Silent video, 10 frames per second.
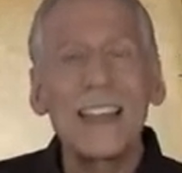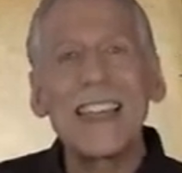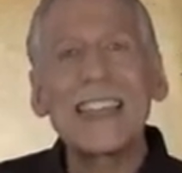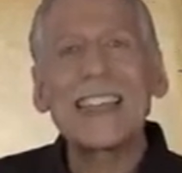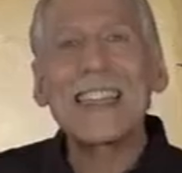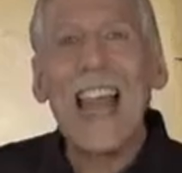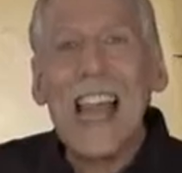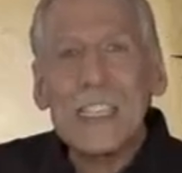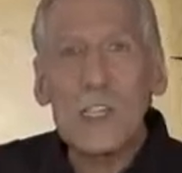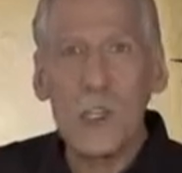Yet
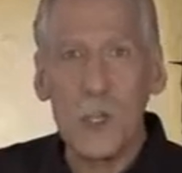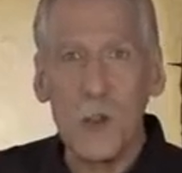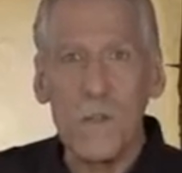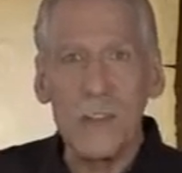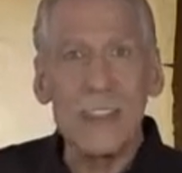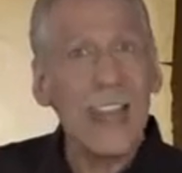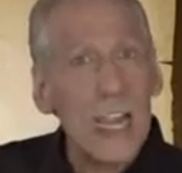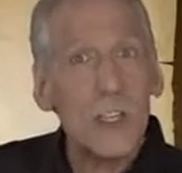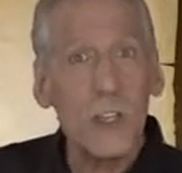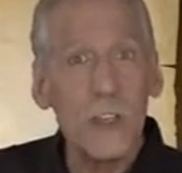that servant,
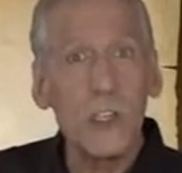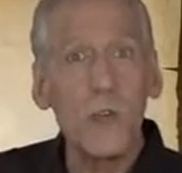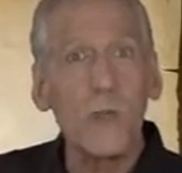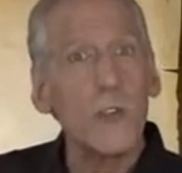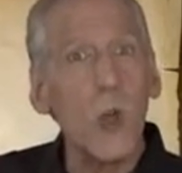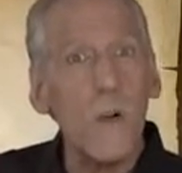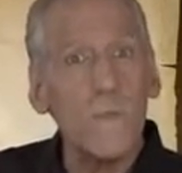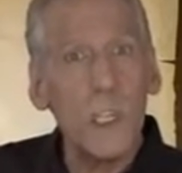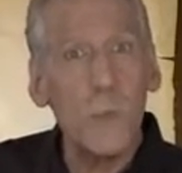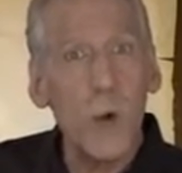national Israel, was
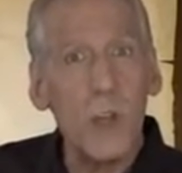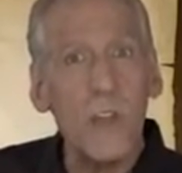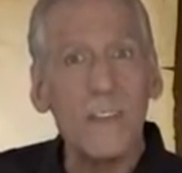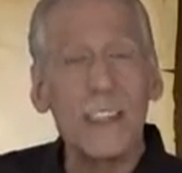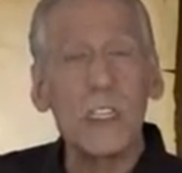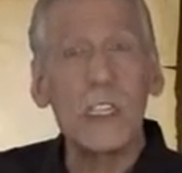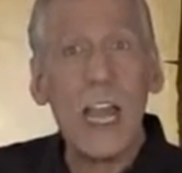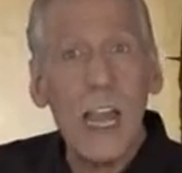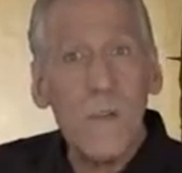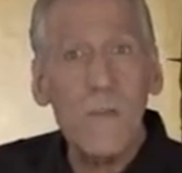often spoken of as
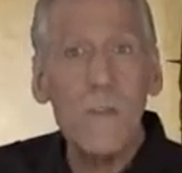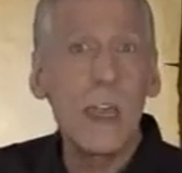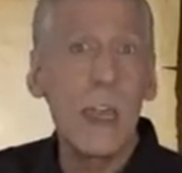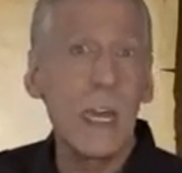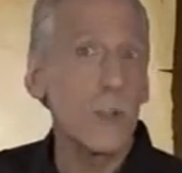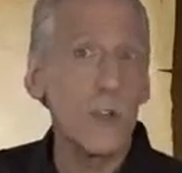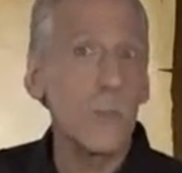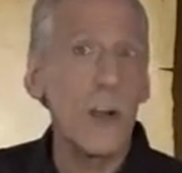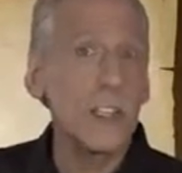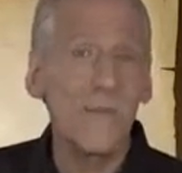deaf and
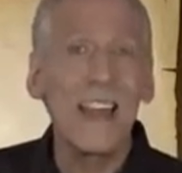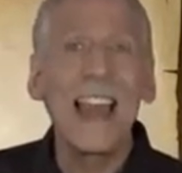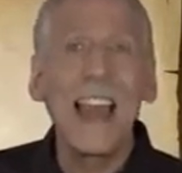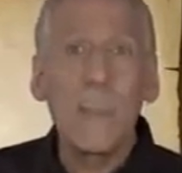unresponsive,